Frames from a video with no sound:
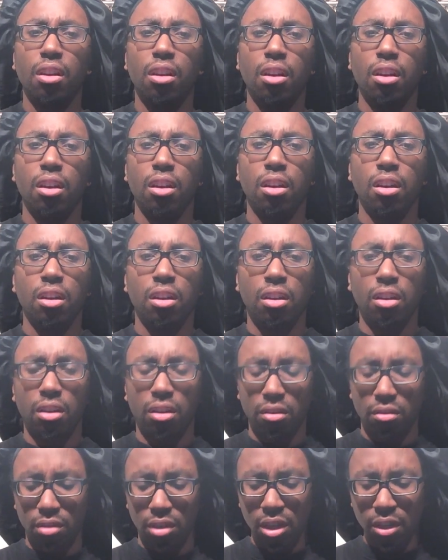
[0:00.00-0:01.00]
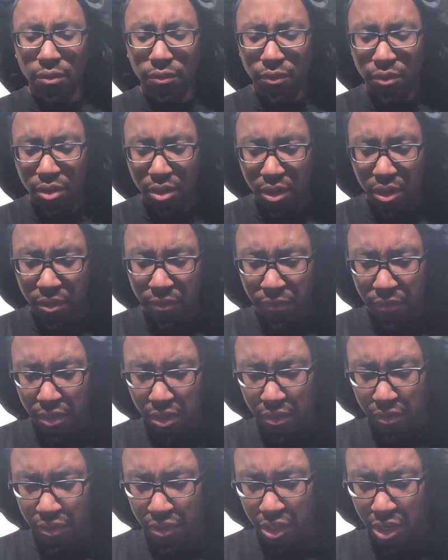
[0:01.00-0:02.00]
even
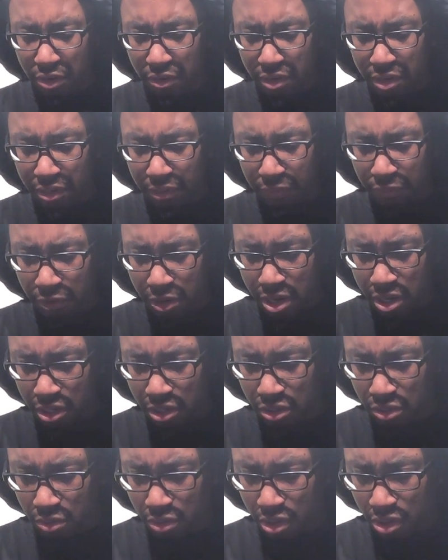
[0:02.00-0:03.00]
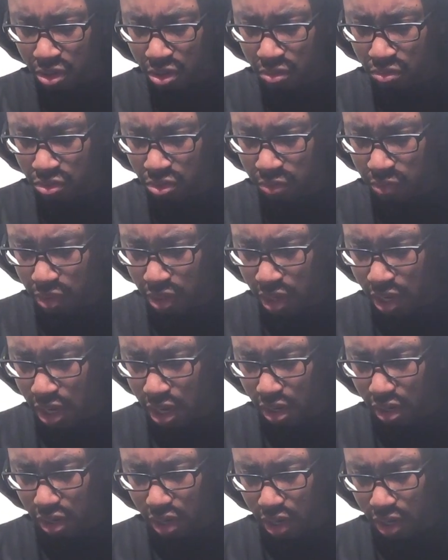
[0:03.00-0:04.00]
if Sarah is friends or close with
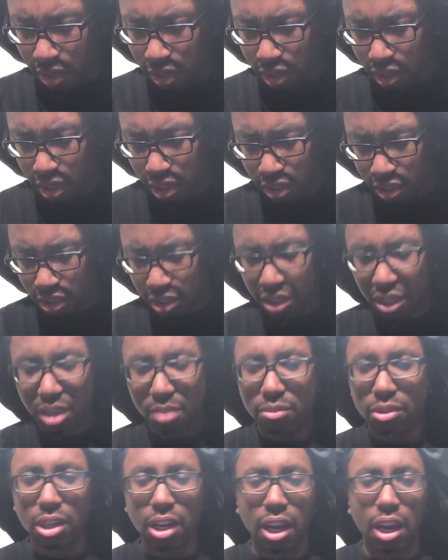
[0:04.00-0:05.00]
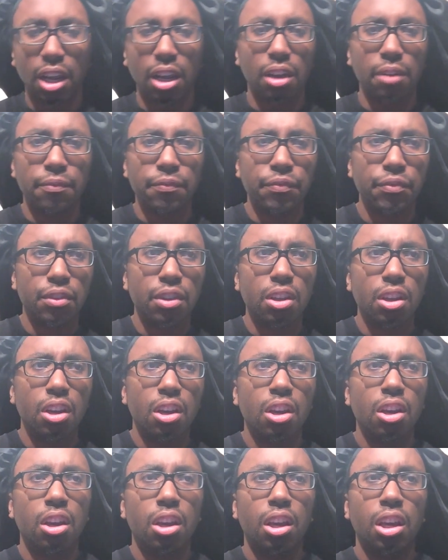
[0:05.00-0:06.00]
Natalie. It just seems like
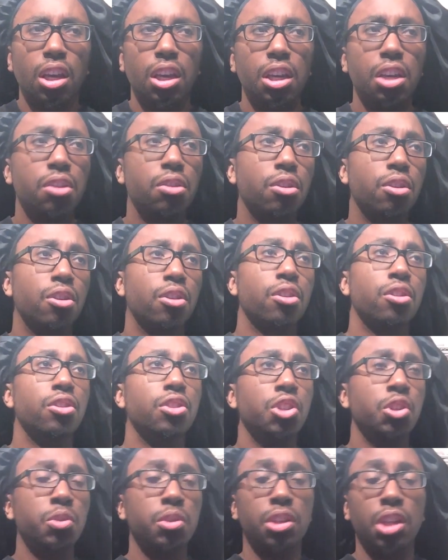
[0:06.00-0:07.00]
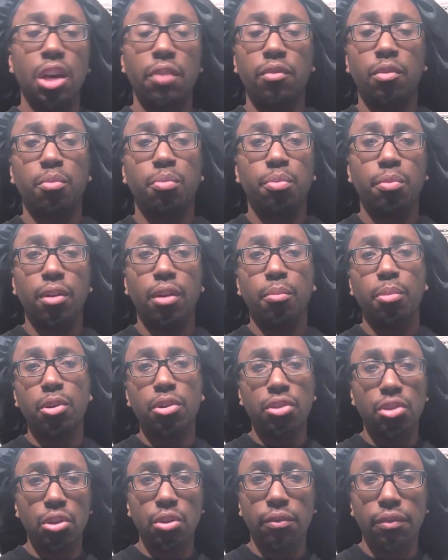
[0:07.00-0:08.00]
either you just have a
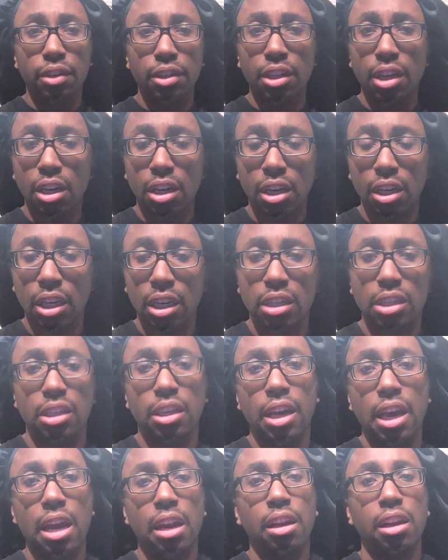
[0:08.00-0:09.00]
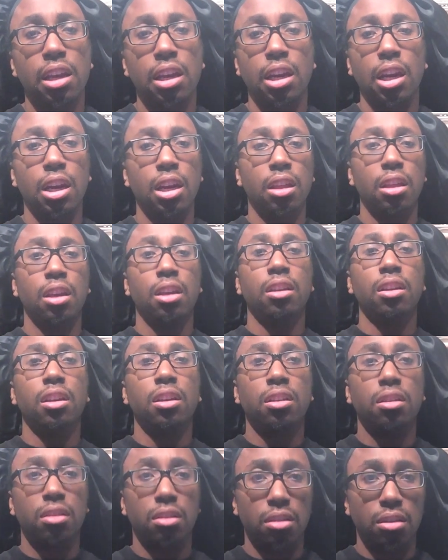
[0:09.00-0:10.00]
personal vendetta against Natalie and anything
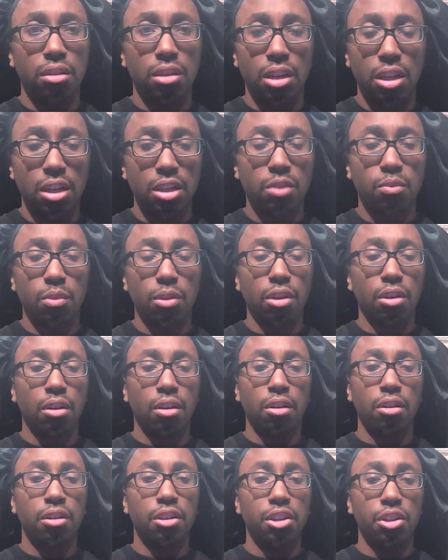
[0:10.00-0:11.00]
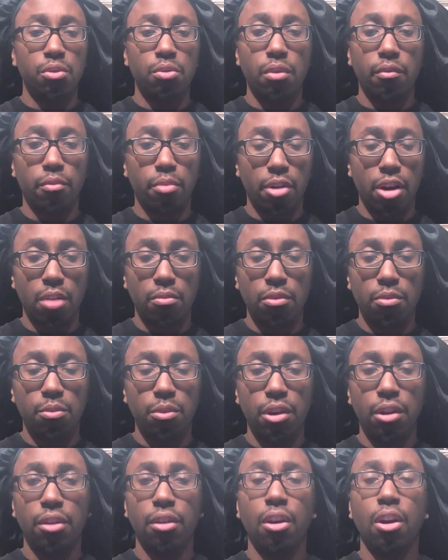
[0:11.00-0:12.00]
that is with her you have a problem
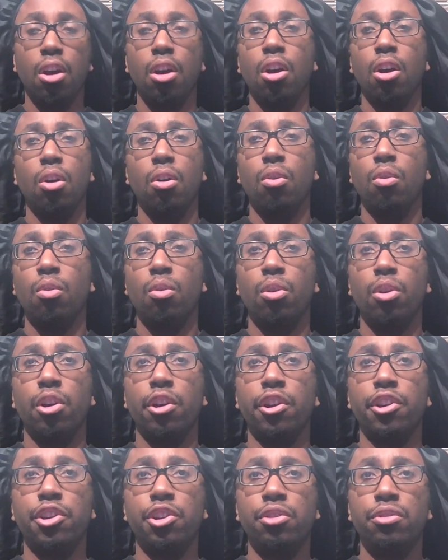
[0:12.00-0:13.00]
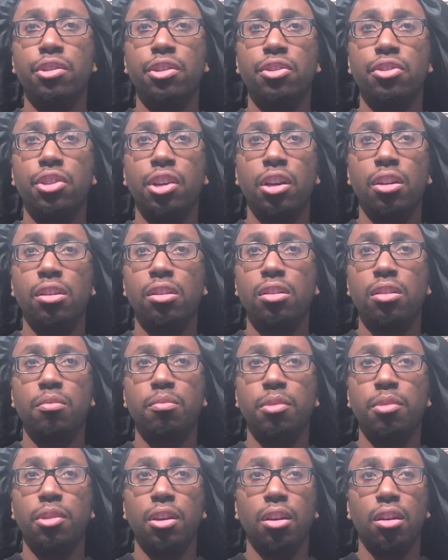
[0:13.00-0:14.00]
with, or you're just jealous
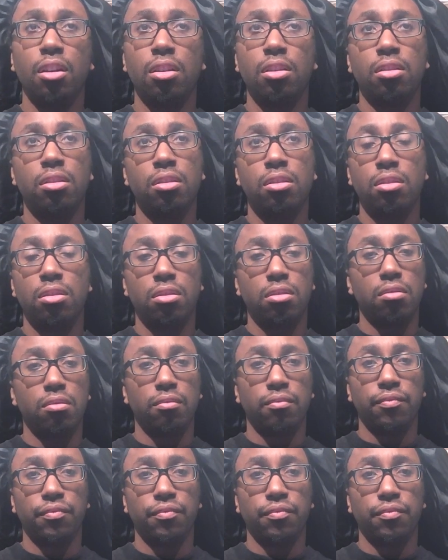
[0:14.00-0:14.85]
because